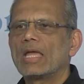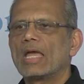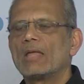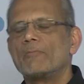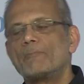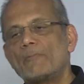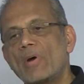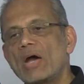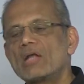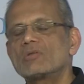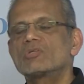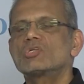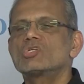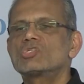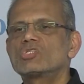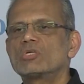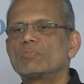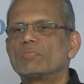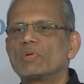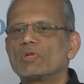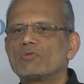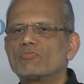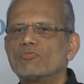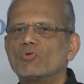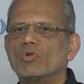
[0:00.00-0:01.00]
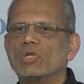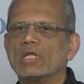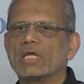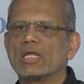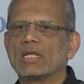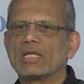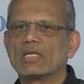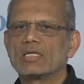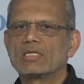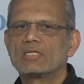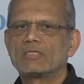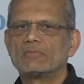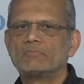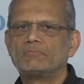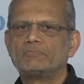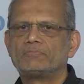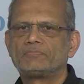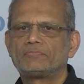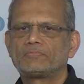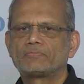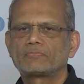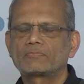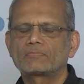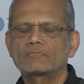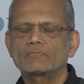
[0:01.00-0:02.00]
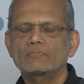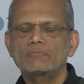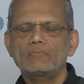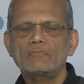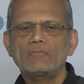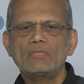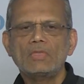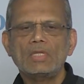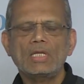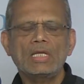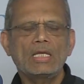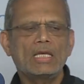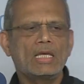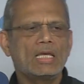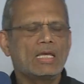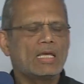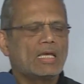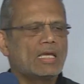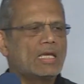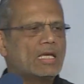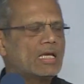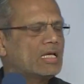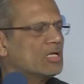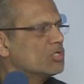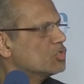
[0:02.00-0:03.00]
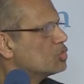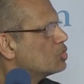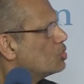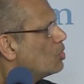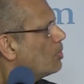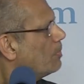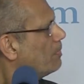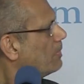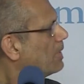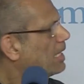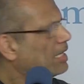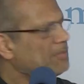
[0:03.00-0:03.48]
and participate fully in it. So